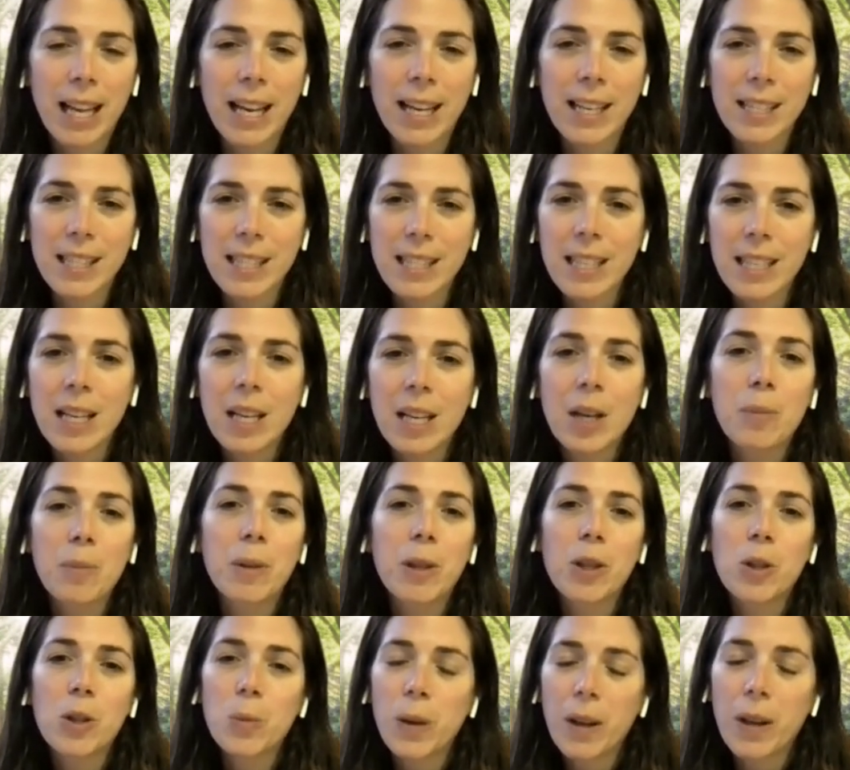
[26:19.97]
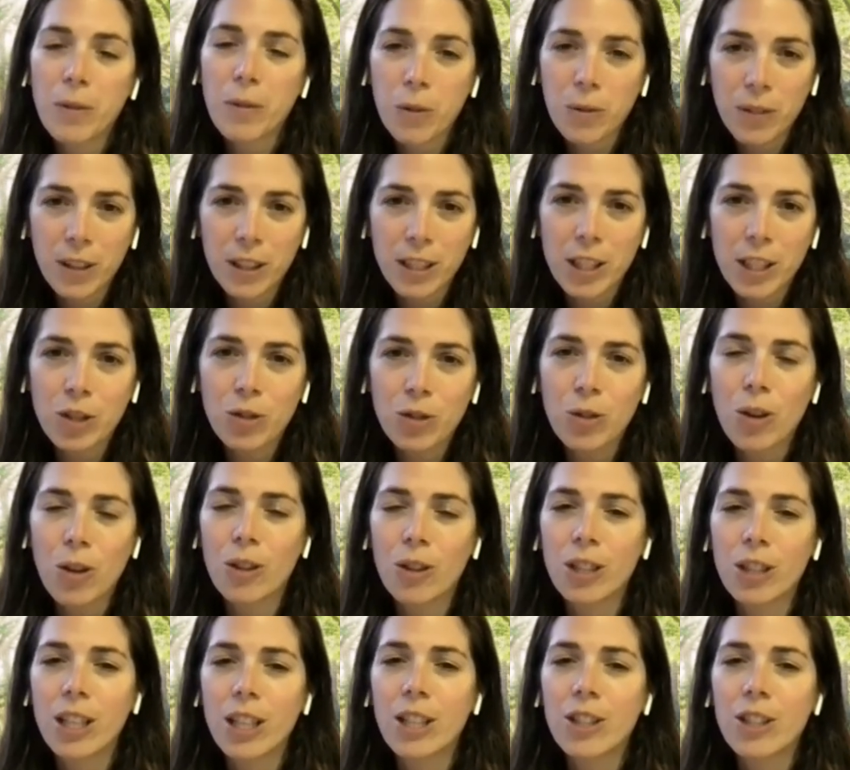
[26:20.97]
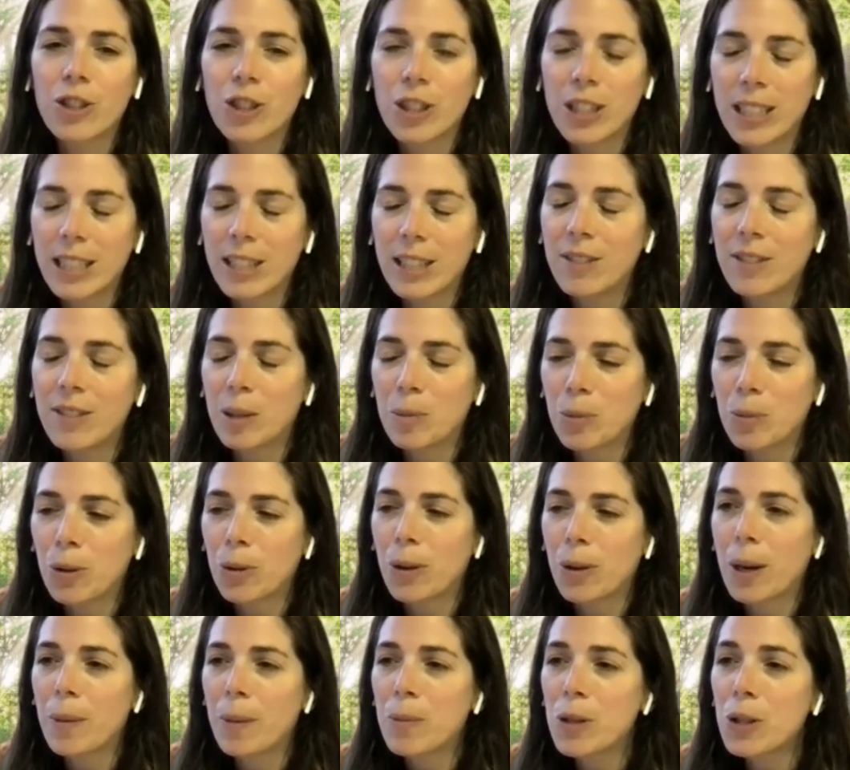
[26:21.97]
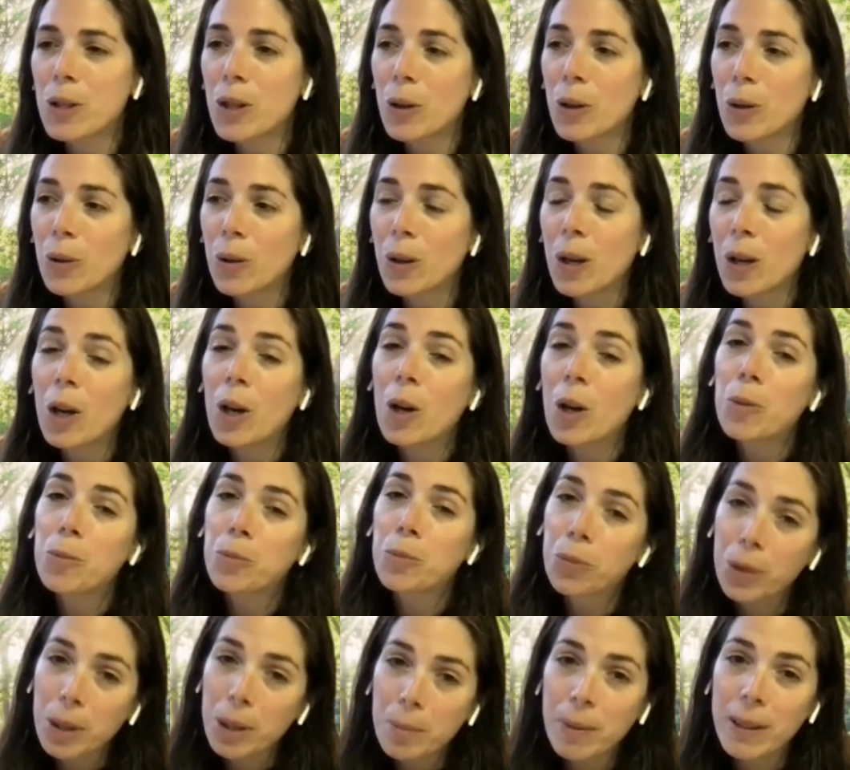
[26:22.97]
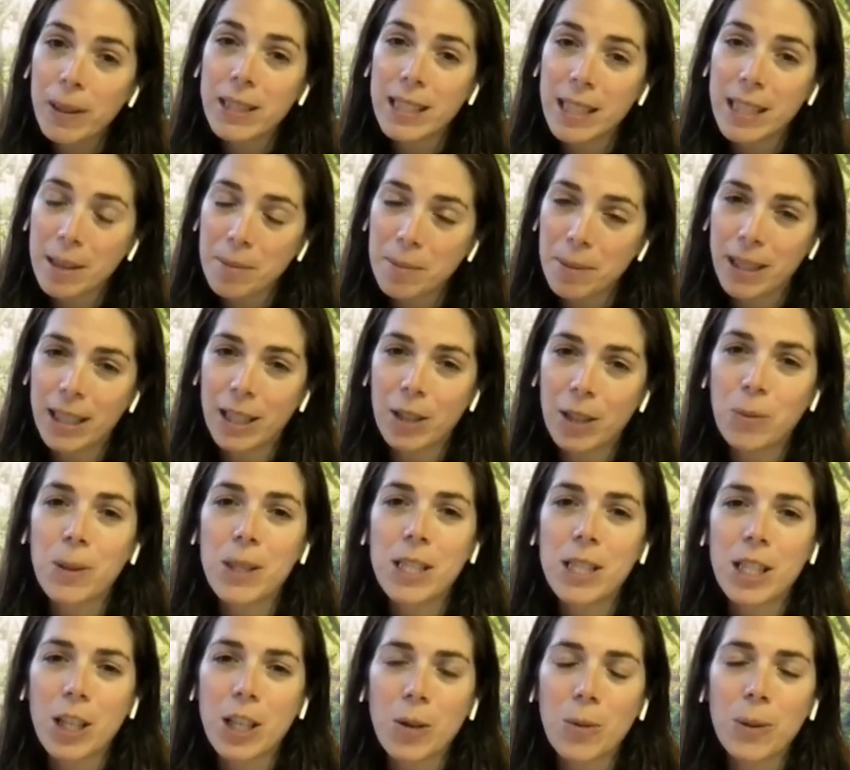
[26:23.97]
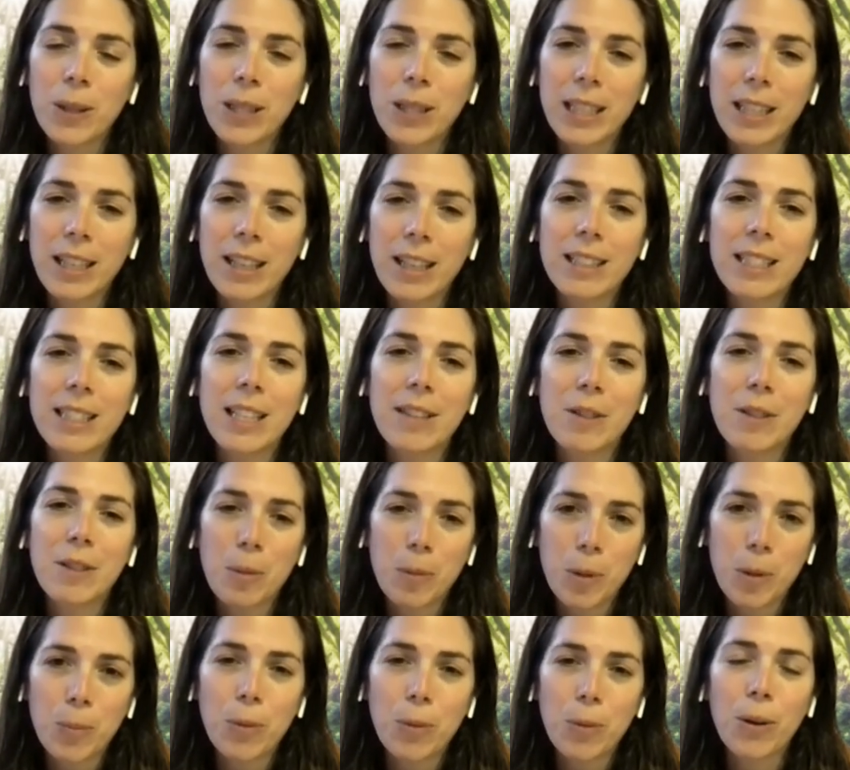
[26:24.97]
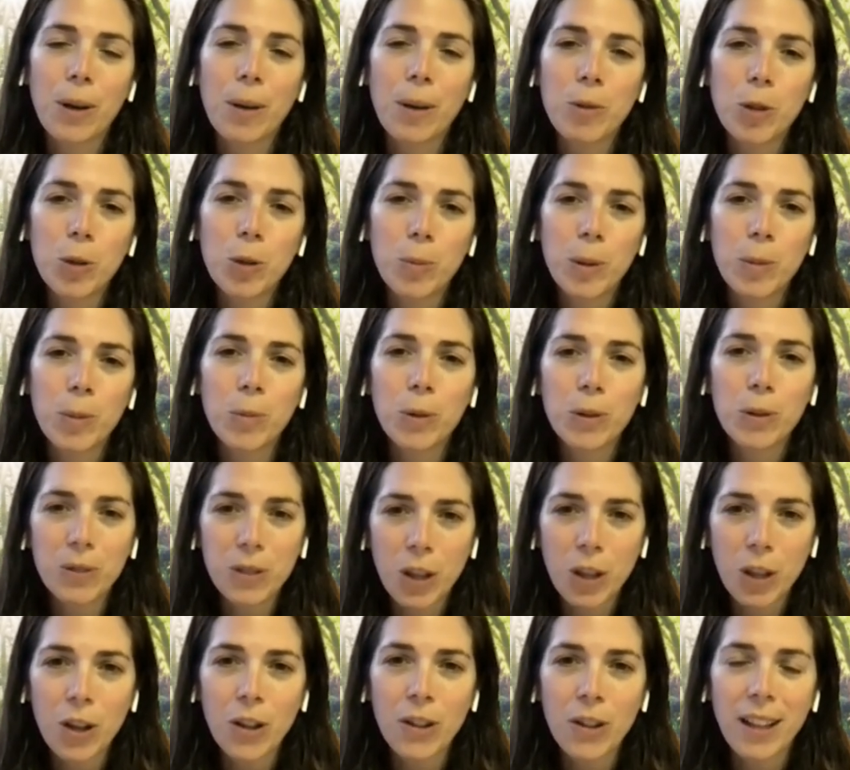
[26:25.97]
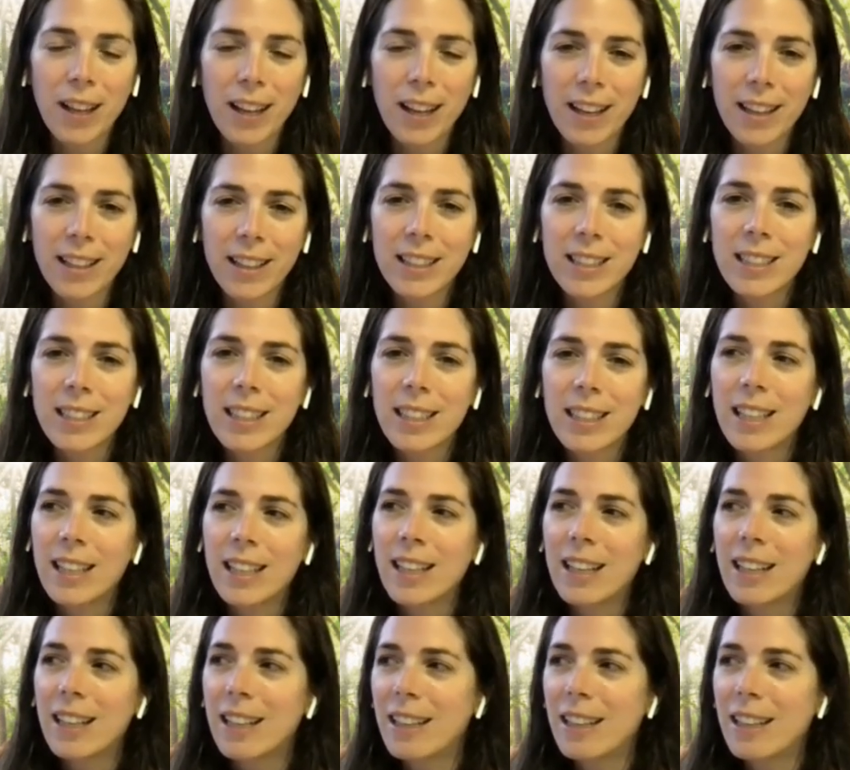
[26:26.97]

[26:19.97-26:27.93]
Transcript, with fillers: class because we have a very strong uh, JD evening program. So pre-pandemic, we we uh, developed the program to be moved online,